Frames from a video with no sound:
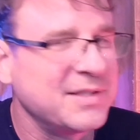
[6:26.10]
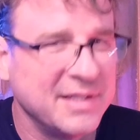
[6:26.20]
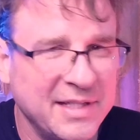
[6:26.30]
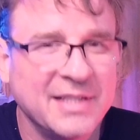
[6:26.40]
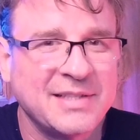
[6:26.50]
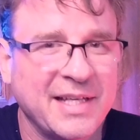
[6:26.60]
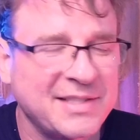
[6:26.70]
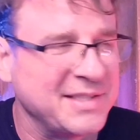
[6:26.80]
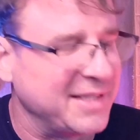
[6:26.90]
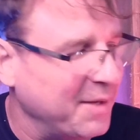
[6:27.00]
It is
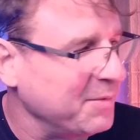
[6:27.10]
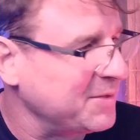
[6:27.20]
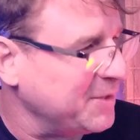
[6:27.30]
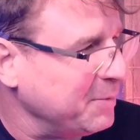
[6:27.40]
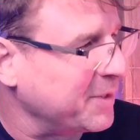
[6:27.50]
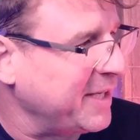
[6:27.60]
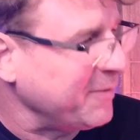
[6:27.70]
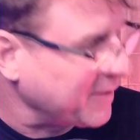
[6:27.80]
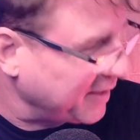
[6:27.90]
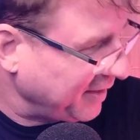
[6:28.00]
actually, you were gifted.